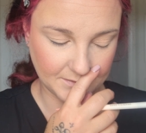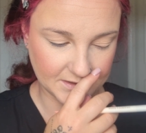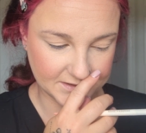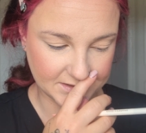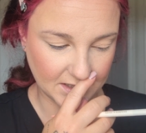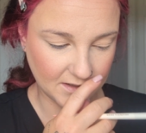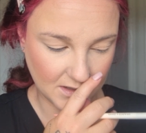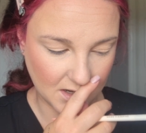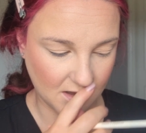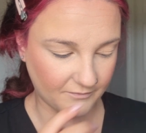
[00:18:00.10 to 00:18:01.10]
I'm gonna
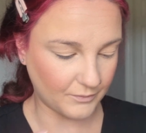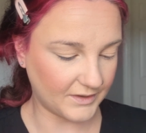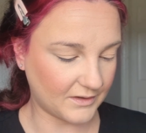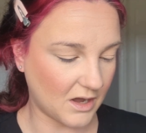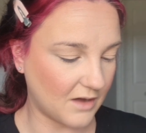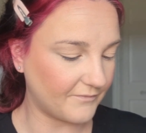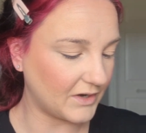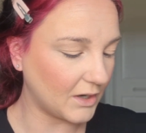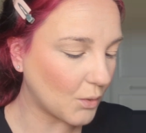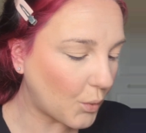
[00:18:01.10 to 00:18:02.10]
start off with
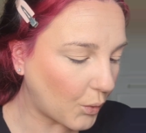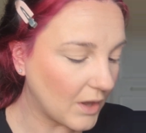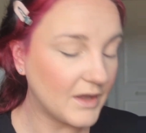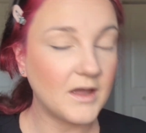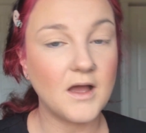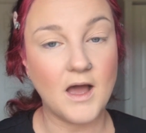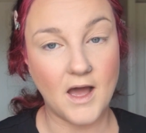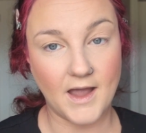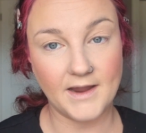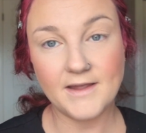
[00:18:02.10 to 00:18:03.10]
Confident.
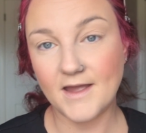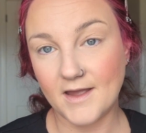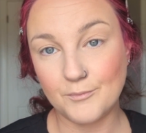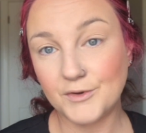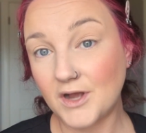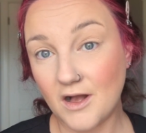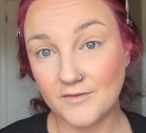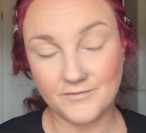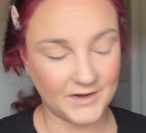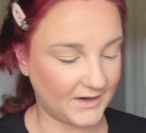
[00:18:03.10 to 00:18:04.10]
I am
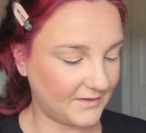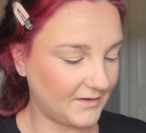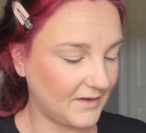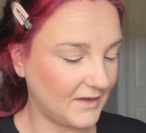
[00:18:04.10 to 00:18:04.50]
confident.